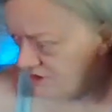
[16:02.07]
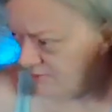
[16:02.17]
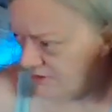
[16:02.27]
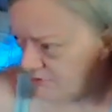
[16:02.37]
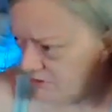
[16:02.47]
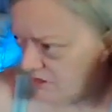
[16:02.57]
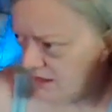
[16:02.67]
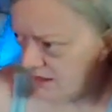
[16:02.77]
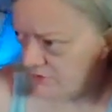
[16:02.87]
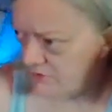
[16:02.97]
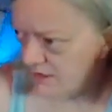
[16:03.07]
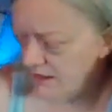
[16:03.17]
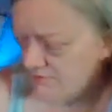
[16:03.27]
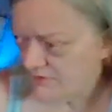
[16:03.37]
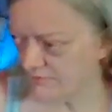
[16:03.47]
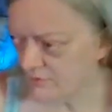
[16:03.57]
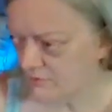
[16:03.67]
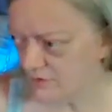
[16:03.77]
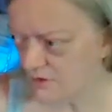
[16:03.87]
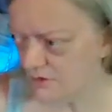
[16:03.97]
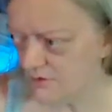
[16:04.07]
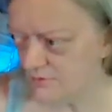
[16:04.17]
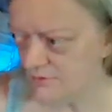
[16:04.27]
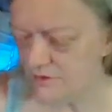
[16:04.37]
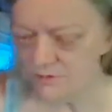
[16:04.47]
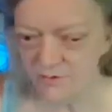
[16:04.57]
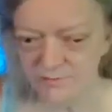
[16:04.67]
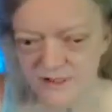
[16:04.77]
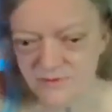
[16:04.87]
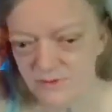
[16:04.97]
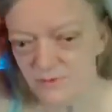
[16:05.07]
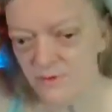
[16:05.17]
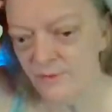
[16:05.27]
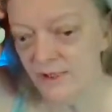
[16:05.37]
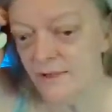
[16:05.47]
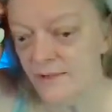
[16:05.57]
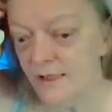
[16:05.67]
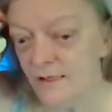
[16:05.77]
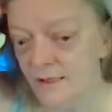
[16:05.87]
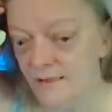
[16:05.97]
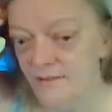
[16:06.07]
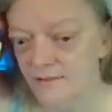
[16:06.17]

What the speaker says: She's been through a lot in her life. You don't want to mess with a woman like that.